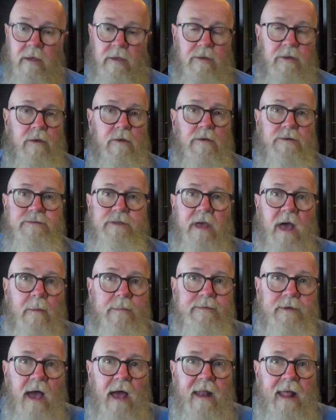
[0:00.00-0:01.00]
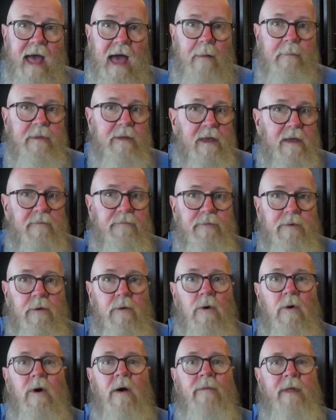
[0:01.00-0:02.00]
used the Upside app to get
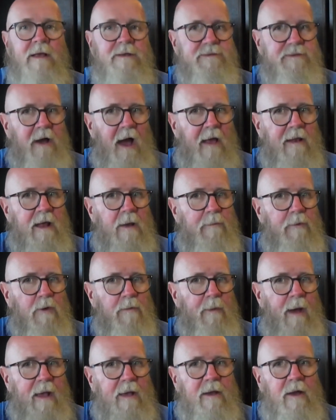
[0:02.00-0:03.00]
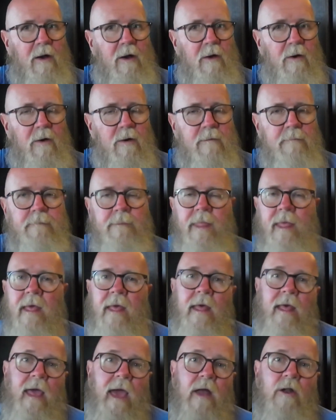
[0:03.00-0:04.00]
fuel and they signed up with my code.
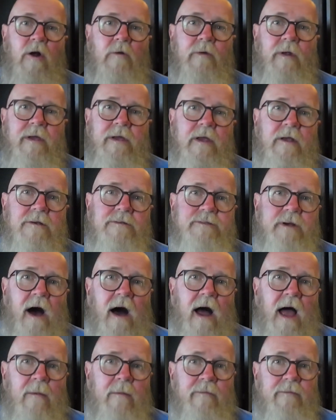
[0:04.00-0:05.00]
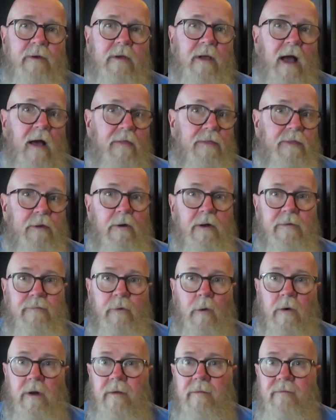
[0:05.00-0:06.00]
And over a year's time, if you got 30,
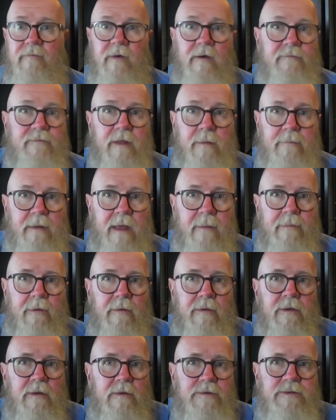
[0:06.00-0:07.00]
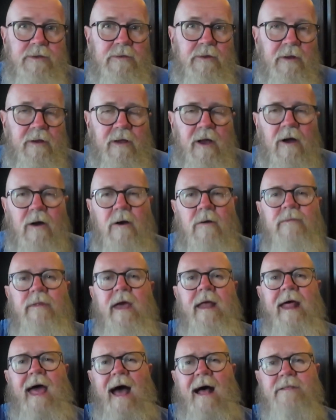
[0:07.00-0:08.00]
40, 50 people using your code,
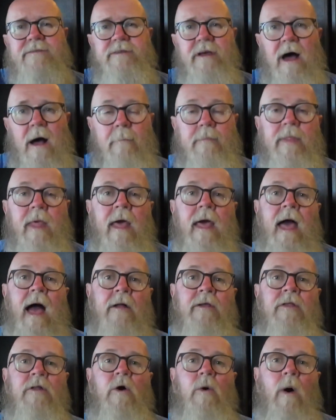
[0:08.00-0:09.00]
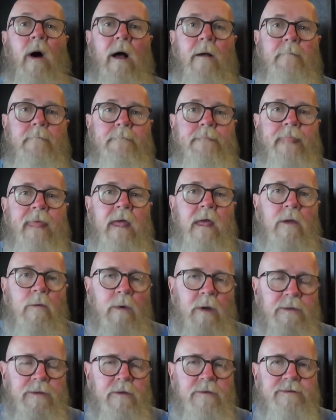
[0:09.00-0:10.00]
it adds up. And you know what?
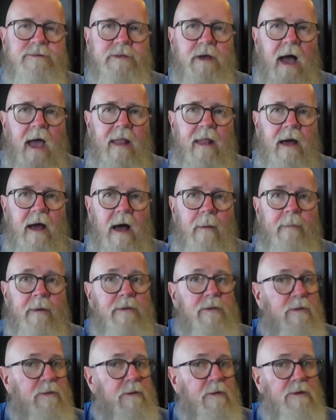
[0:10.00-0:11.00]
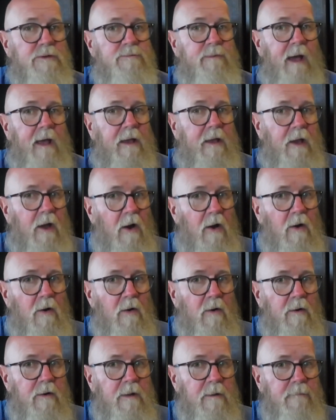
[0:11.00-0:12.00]
When you sign up and you use my
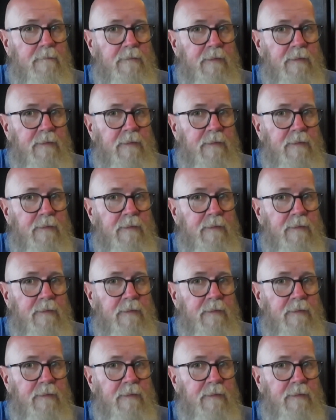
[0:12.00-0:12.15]
code,